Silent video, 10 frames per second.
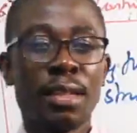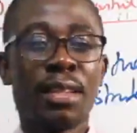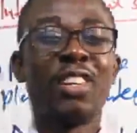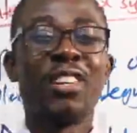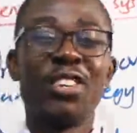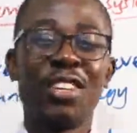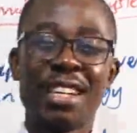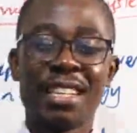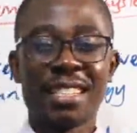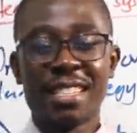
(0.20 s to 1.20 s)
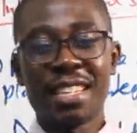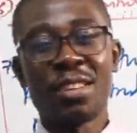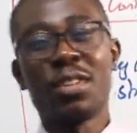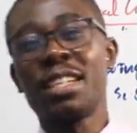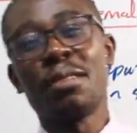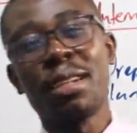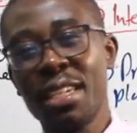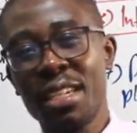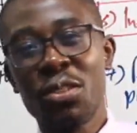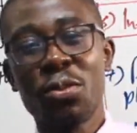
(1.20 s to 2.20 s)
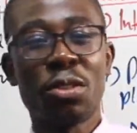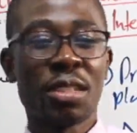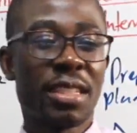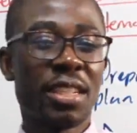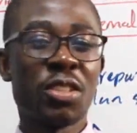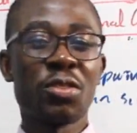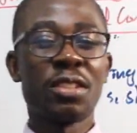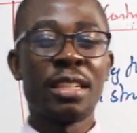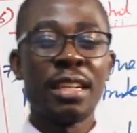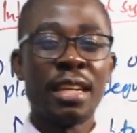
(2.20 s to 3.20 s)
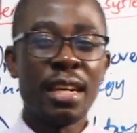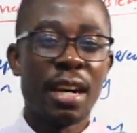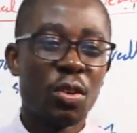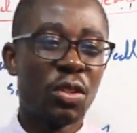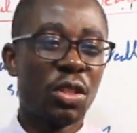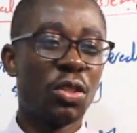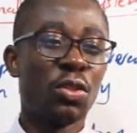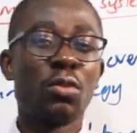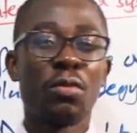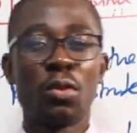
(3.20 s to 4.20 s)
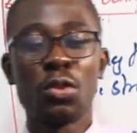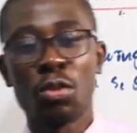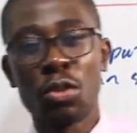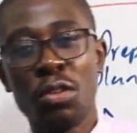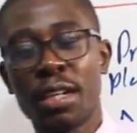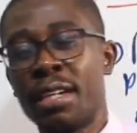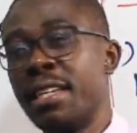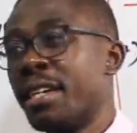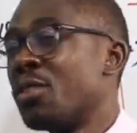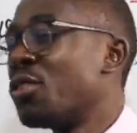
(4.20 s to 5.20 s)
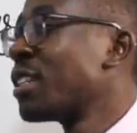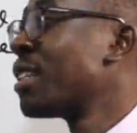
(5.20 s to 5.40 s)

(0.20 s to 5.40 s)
Hello learners, welcome again to our session, a continuation of what we were doing earlier on.